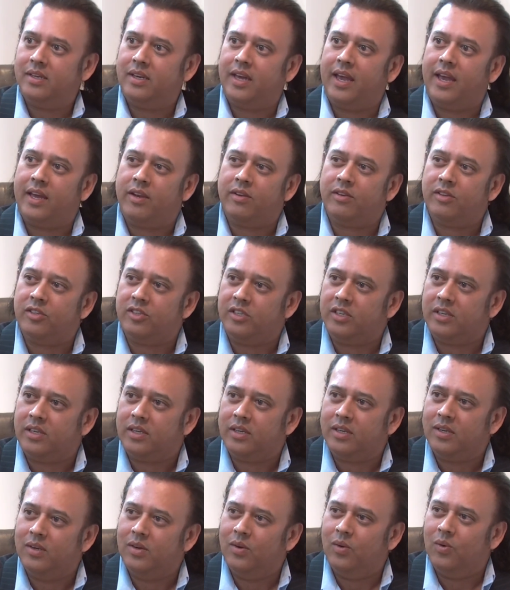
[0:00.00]
energy
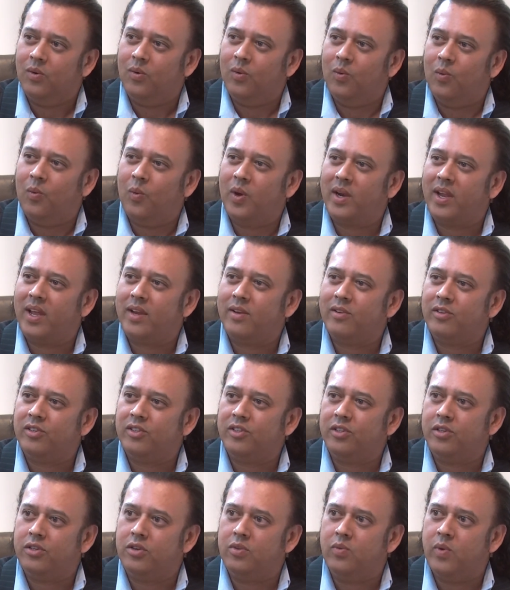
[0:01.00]
what
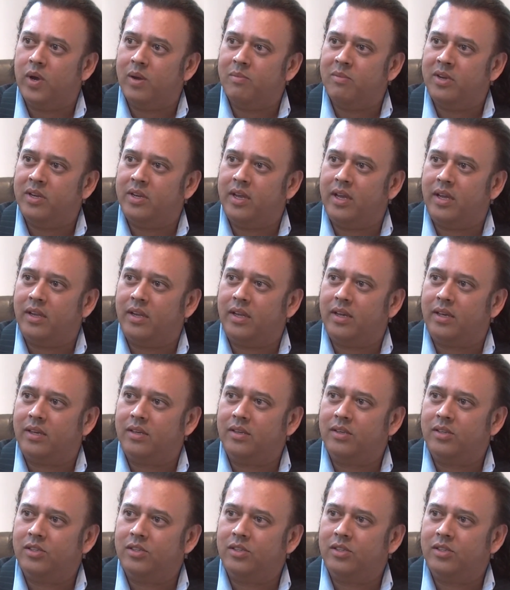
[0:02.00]
energy are you emanating?